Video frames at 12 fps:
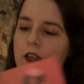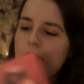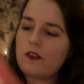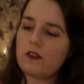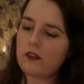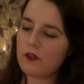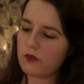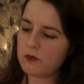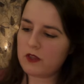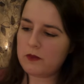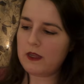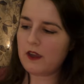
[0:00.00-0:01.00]
nights. Those
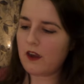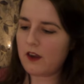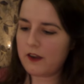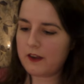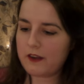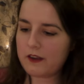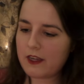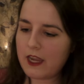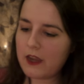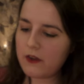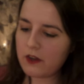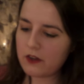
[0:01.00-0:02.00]
must be our
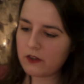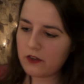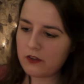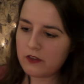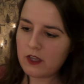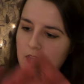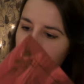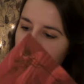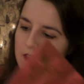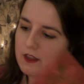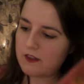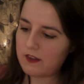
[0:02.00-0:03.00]
characters.
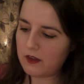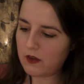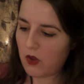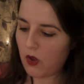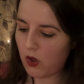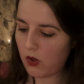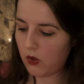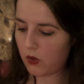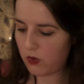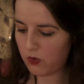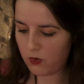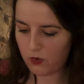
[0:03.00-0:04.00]
Let's see.
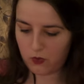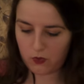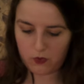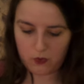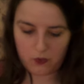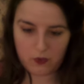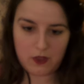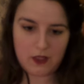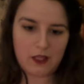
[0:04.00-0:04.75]
Oh,